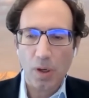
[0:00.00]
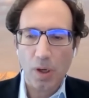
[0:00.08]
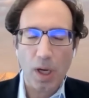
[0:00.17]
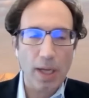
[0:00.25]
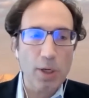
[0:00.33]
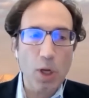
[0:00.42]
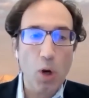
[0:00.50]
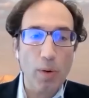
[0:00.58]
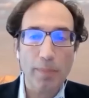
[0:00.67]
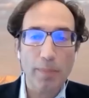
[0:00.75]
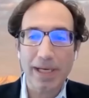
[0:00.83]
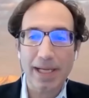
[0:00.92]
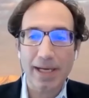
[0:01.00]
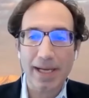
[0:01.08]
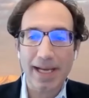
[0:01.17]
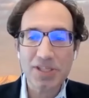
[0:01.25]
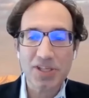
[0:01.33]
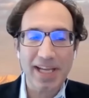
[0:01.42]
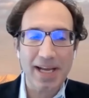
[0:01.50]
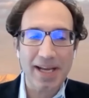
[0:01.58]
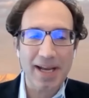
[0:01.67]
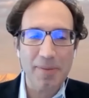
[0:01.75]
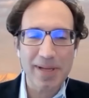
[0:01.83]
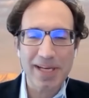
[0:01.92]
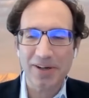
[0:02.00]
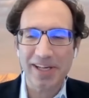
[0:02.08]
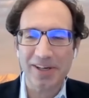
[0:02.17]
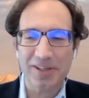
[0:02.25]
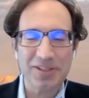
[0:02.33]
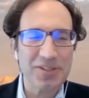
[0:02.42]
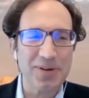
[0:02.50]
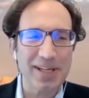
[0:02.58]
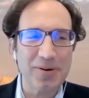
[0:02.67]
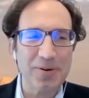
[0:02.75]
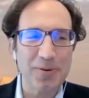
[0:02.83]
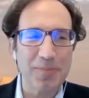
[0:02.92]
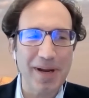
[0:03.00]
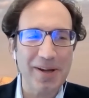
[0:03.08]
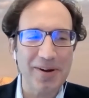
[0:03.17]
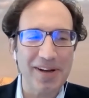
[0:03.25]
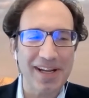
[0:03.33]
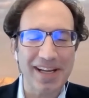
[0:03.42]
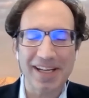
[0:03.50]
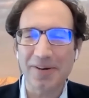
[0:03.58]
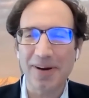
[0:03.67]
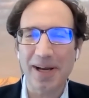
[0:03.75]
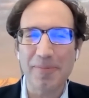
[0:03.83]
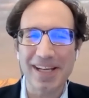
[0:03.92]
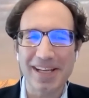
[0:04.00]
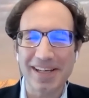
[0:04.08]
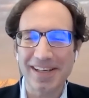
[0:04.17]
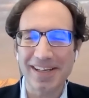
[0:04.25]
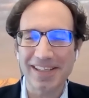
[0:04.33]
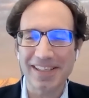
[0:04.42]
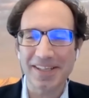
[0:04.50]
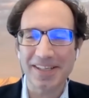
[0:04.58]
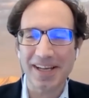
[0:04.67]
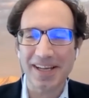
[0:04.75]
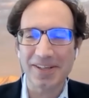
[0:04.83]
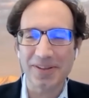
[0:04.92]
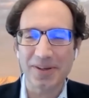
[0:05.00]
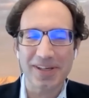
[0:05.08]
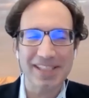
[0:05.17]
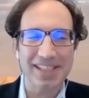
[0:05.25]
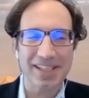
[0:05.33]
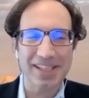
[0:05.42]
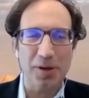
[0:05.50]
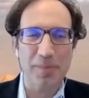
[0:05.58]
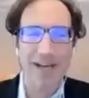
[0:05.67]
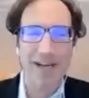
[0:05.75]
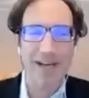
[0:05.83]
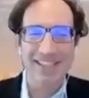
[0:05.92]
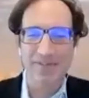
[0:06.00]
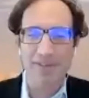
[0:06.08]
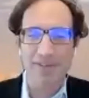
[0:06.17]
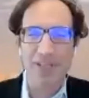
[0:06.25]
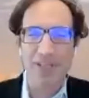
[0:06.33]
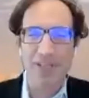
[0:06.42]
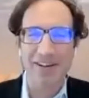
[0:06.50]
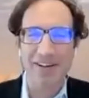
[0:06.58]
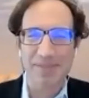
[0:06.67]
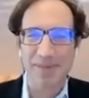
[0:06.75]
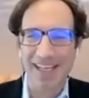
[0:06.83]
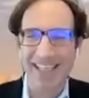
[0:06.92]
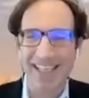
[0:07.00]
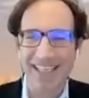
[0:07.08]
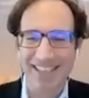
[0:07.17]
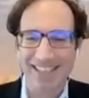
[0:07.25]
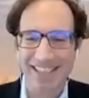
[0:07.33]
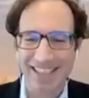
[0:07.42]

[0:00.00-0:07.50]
No, but actually, how many are here? Just so I know who I know how many. I know the audience a little bit. I can see a few tiles, but I can't see.